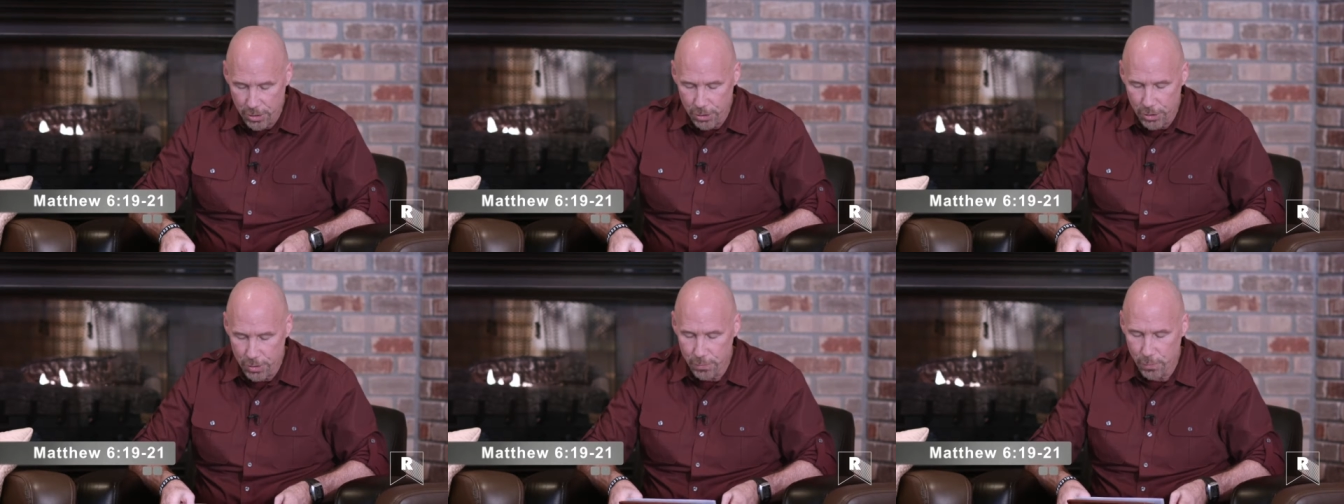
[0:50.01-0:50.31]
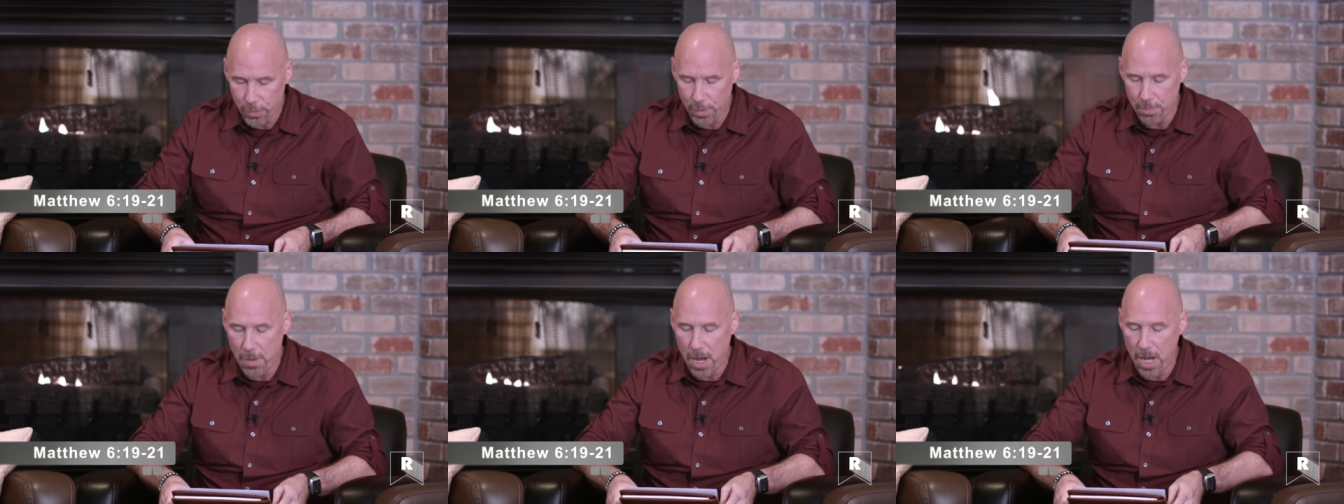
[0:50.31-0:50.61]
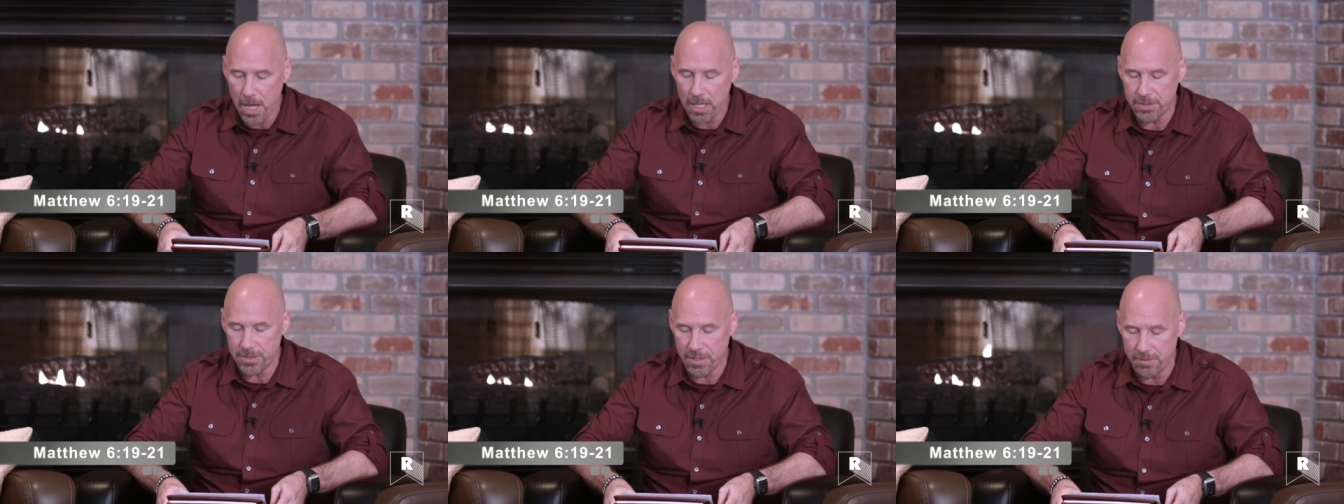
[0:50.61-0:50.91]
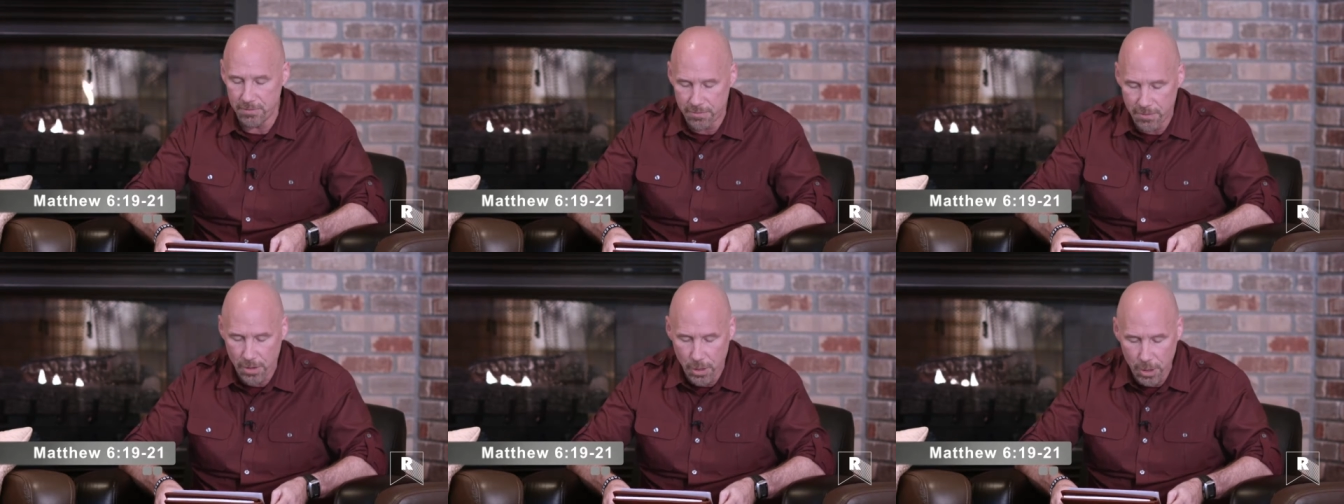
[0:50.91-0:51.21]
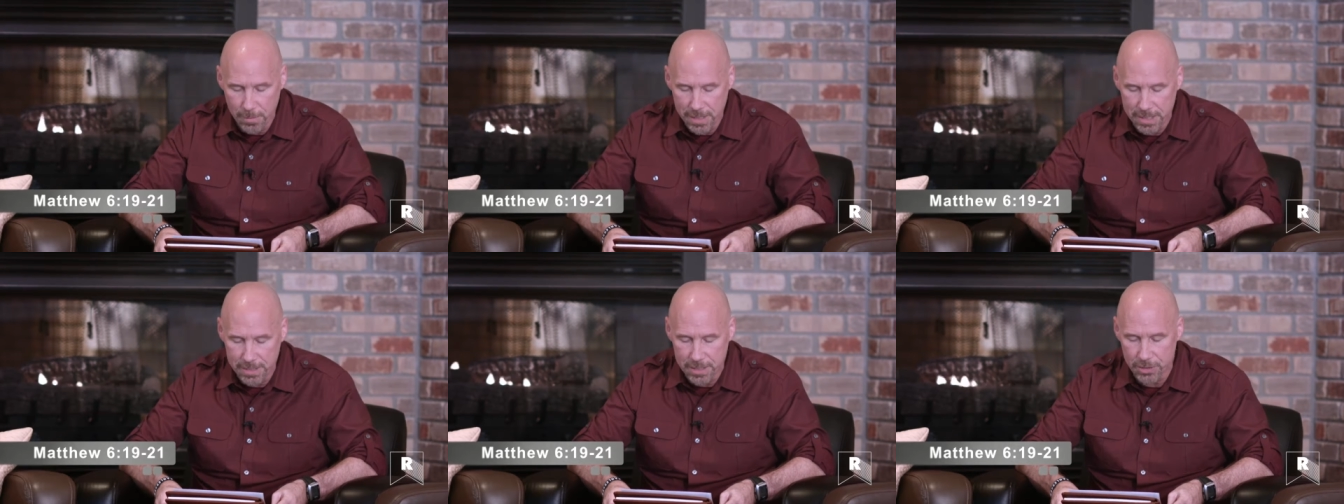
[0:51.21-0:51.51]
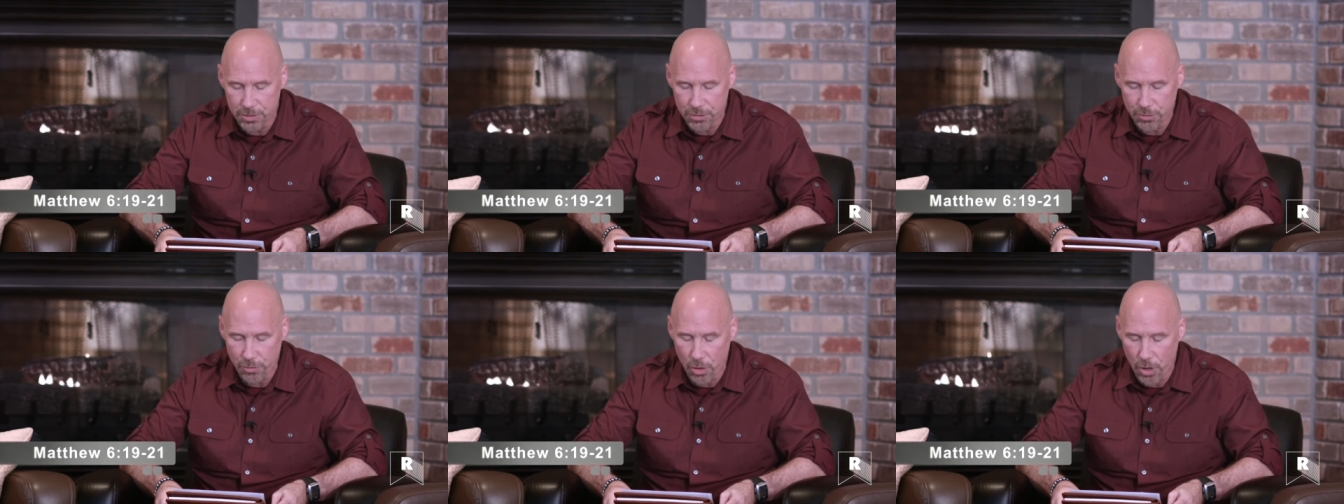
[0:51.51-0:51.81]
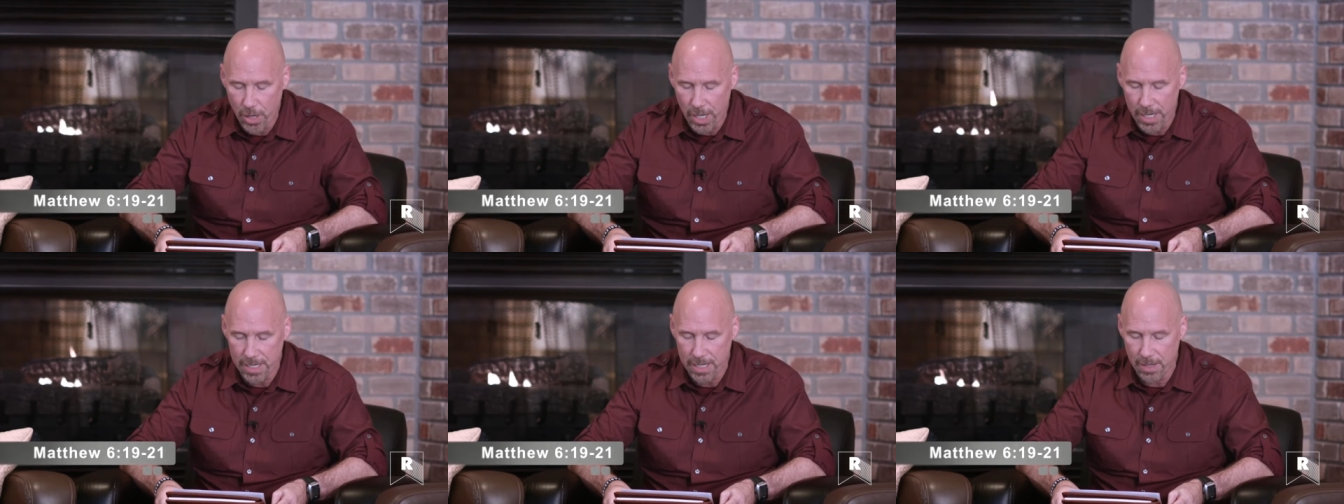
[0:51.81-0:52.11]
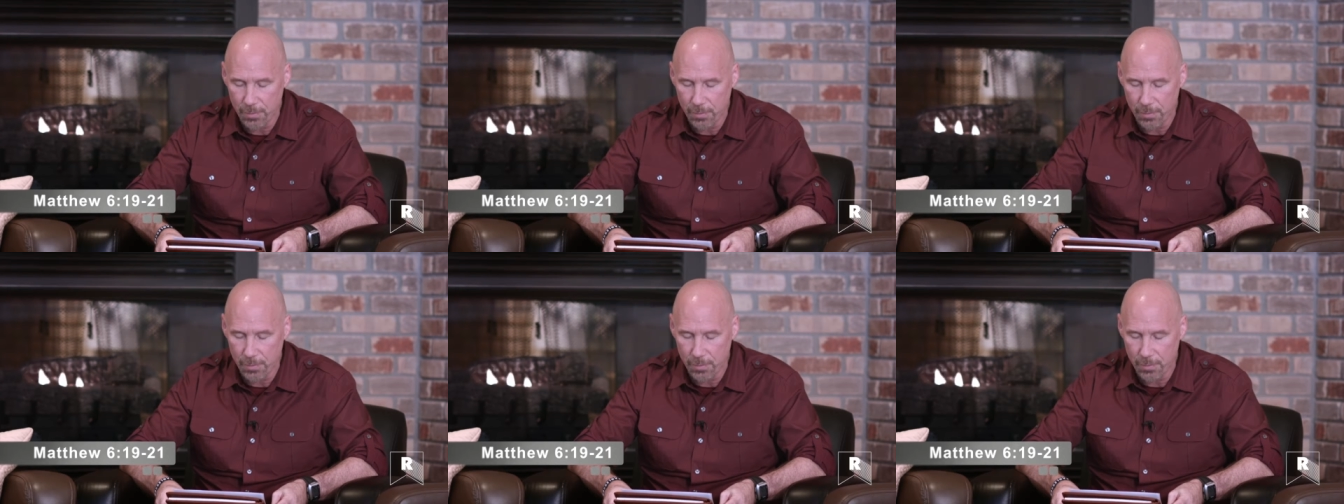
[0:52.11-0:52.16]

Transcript: earth where moths and vermin destroy